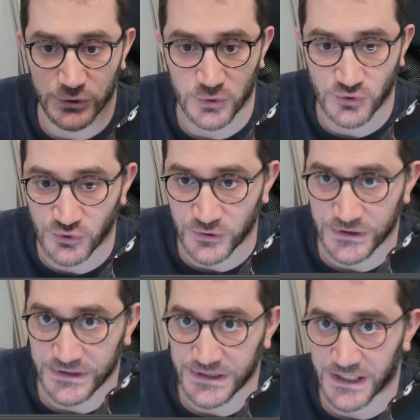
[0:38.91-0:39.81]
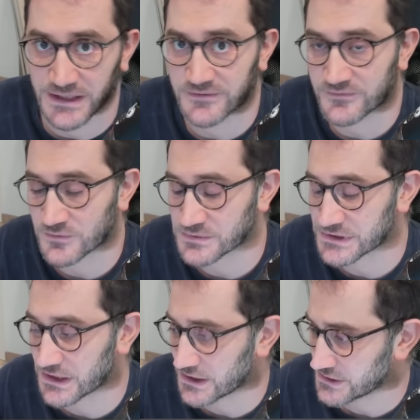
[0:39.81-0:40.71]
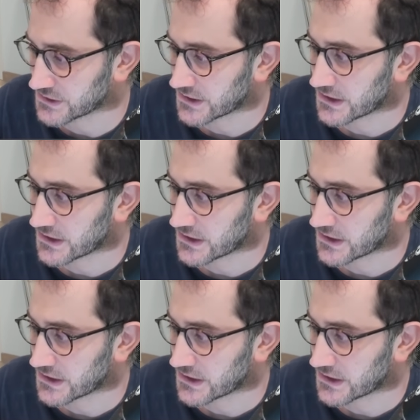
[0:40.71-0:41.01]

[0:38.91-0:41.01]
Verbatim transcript: to do it again from scratch.